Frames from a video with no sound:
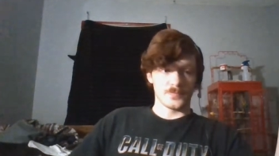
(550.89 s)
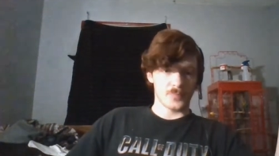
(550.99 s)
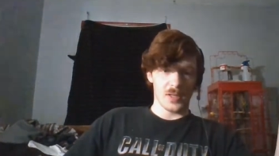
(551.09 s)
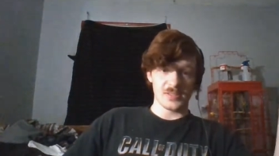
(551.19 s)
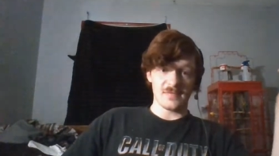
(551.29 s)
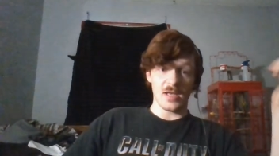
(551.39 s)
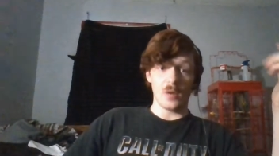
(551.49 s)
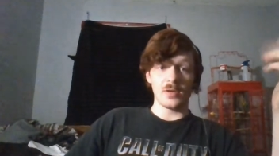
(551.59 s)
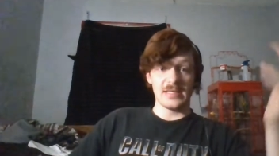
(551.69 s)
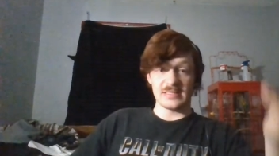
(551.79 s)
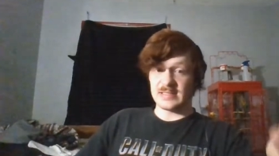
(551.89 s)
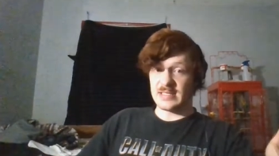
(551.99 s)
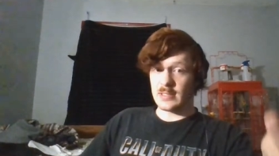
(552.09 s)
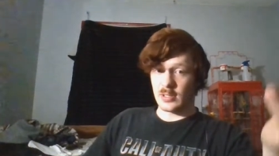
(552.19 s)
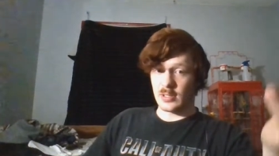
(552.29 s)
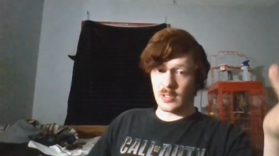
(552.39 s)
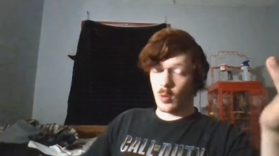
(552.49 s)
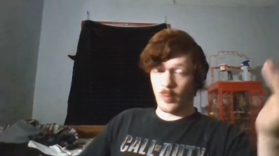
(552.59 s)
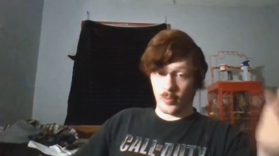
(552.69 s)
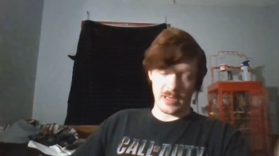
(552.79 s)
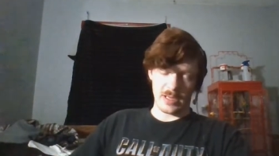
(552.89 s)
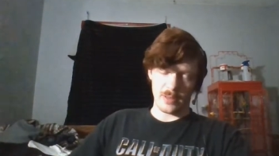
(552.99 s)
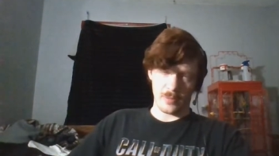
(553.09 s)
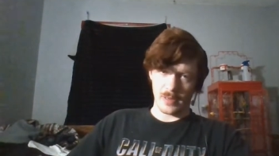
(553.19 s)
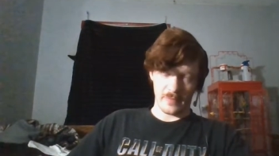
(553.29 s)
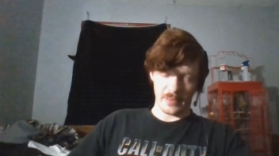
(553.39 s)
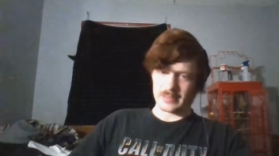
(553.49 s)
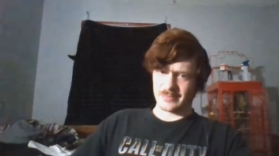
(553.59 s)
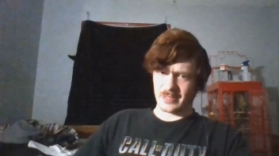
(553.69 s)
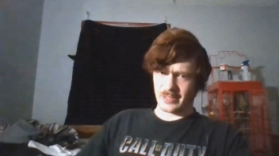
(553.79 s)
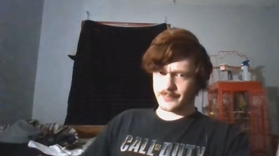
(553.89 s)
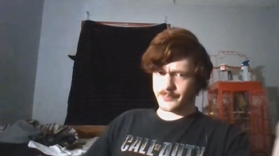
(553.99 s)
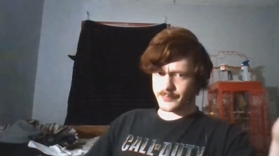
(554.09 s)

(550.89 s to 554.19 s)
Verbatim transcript: parts of the ODST looking or marine or whatever it ends up being